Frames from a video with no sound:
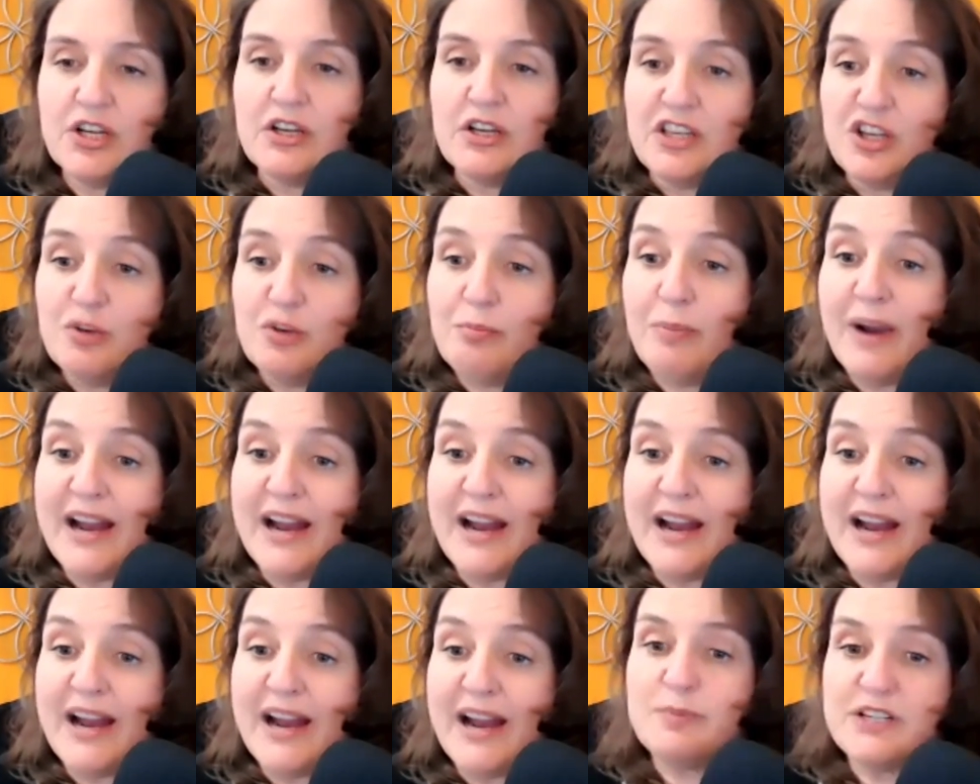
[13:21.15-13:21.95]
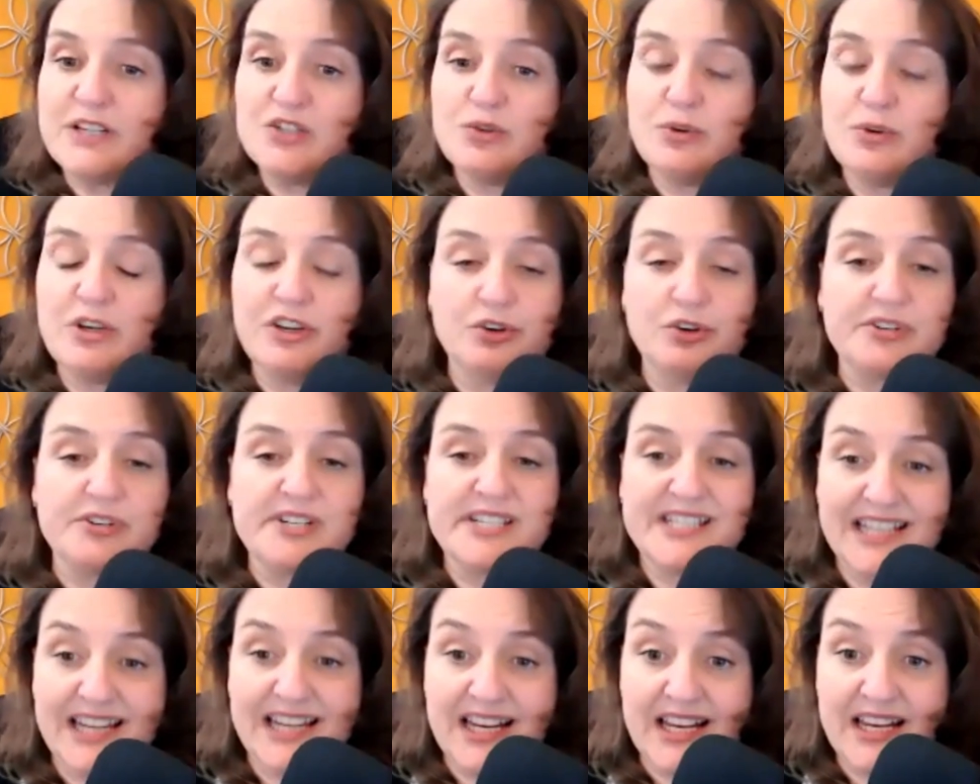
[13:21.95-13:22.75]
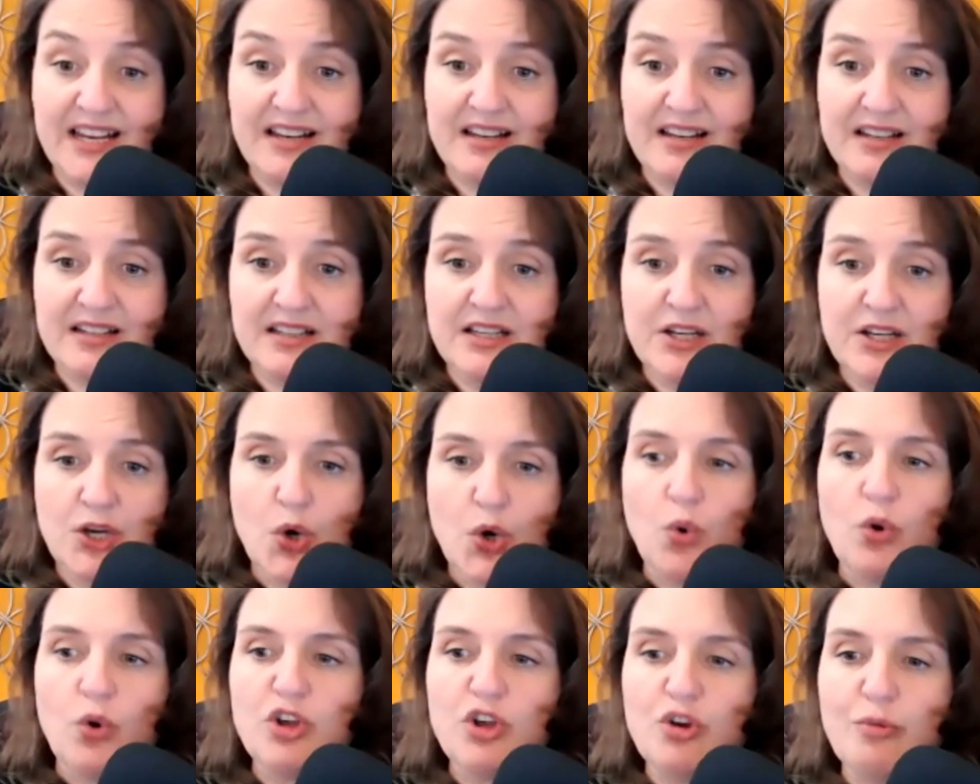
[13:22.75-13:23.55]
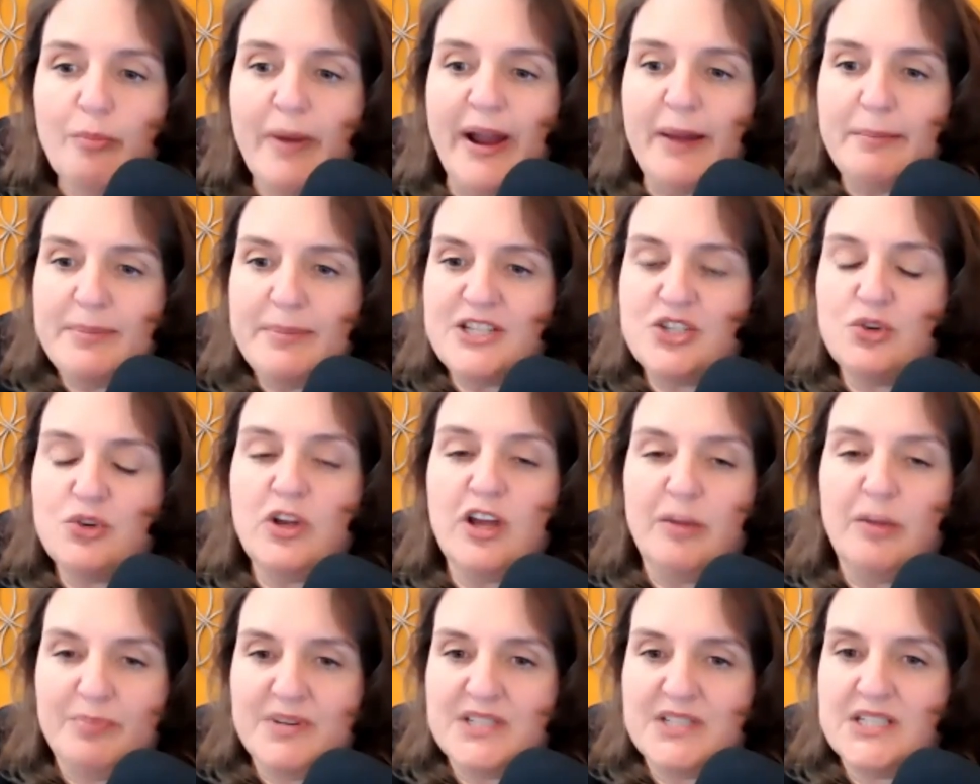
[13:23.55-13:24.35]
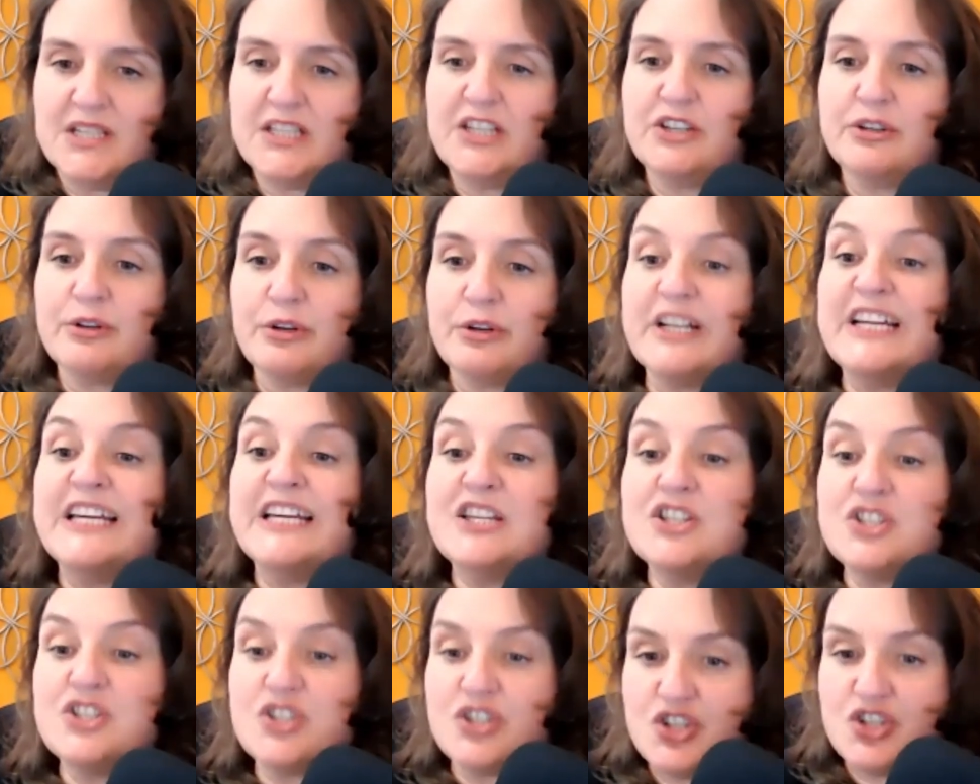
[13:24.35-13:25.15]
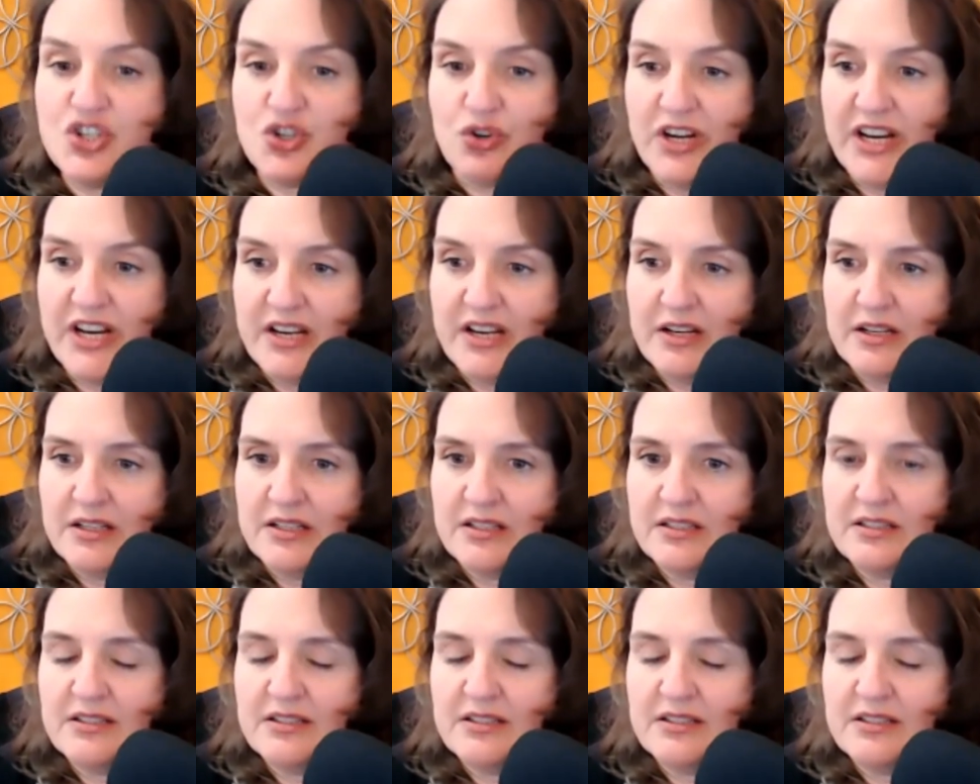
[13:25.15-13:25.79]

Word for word: You might just be doing your city or you might be doing a particular industry,